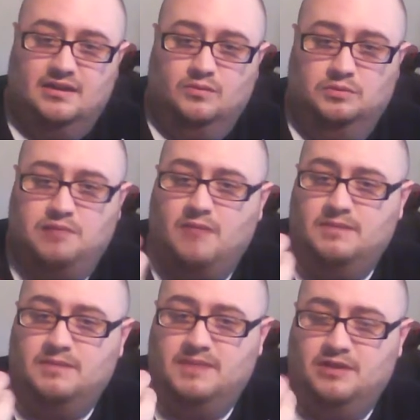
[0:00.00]
would
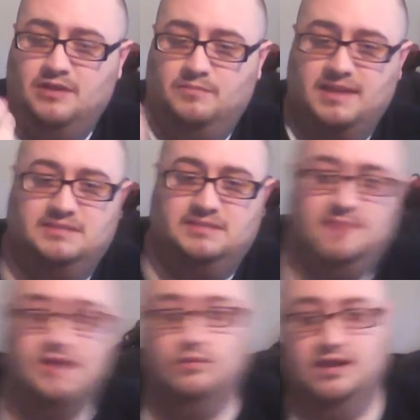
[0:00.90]
probably be your best
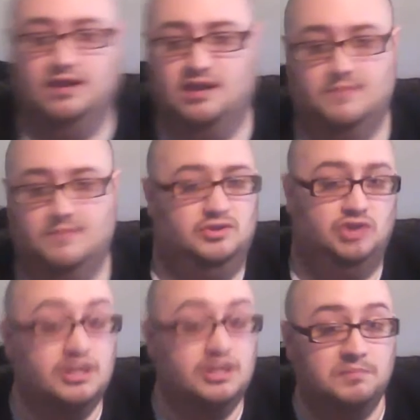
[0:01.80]
bet when it comes to
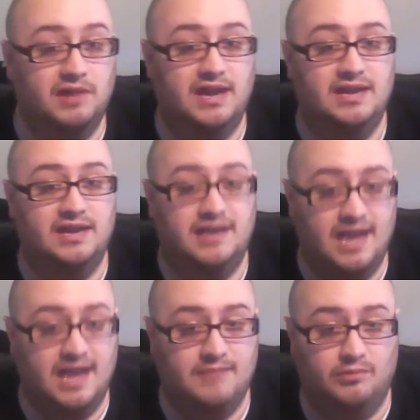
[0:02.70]
just playing
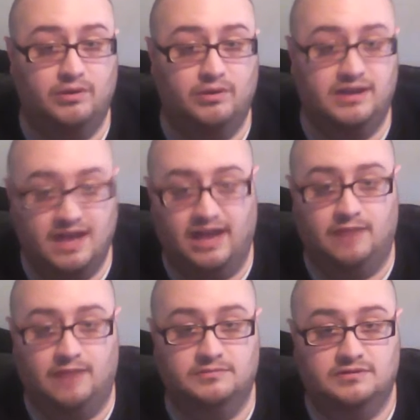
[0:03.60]
Game Boy
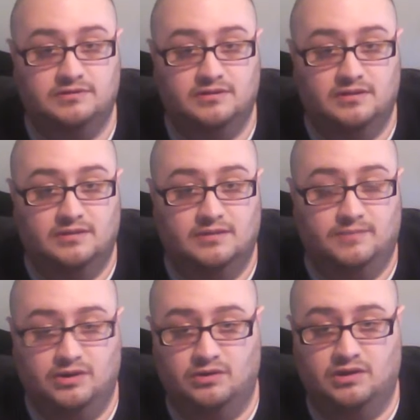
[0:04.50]
games.
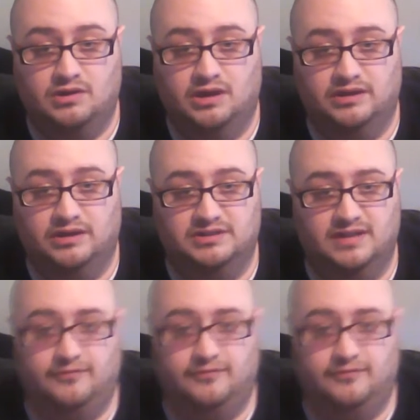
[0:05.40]
Because